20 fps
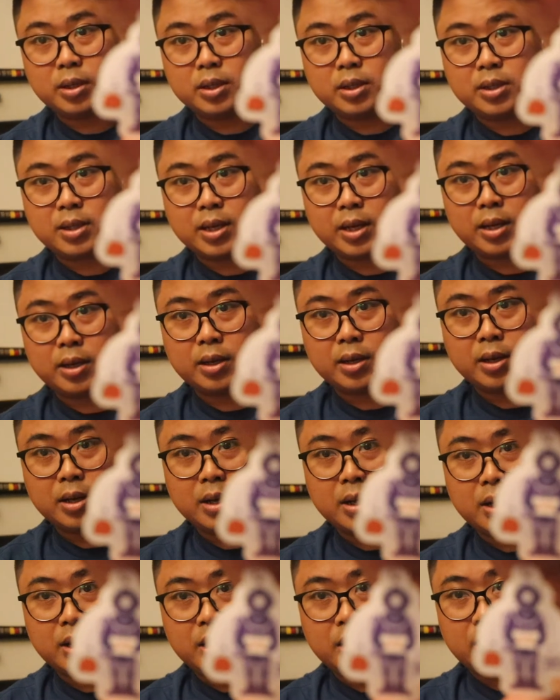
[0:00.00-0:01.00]
It's like
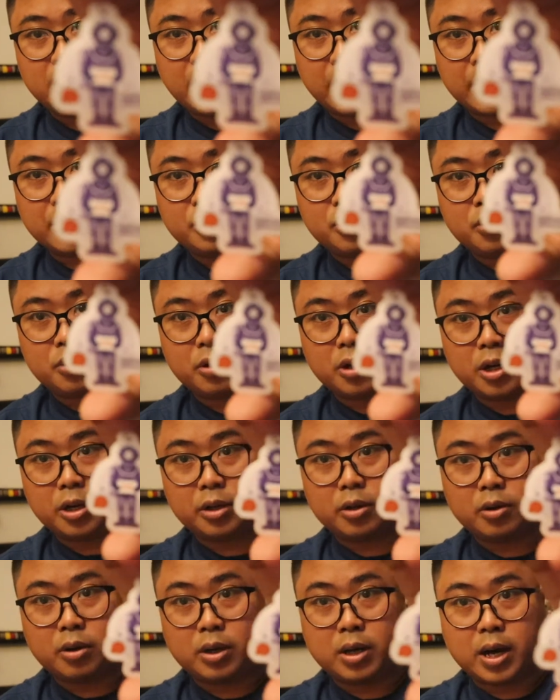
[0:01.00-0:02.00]

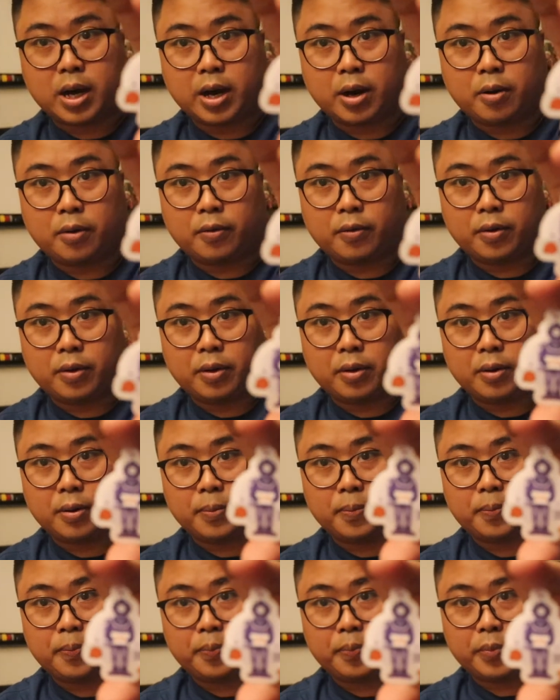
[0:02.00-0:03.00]
astronaut guy over here.
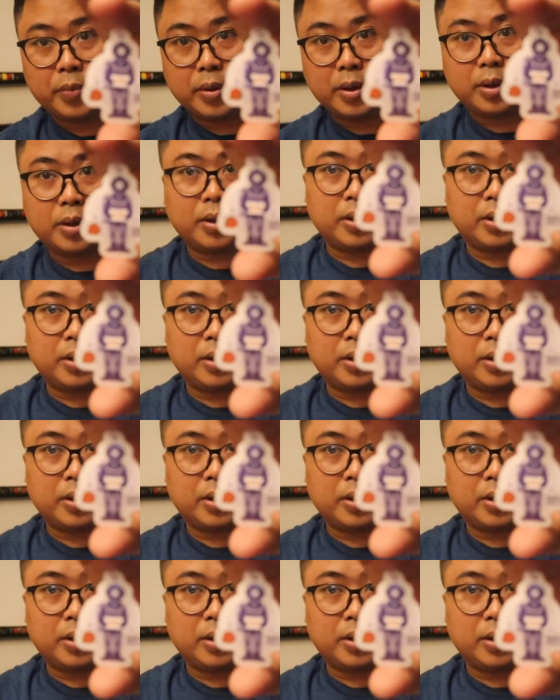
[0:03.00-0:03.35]
Yeah,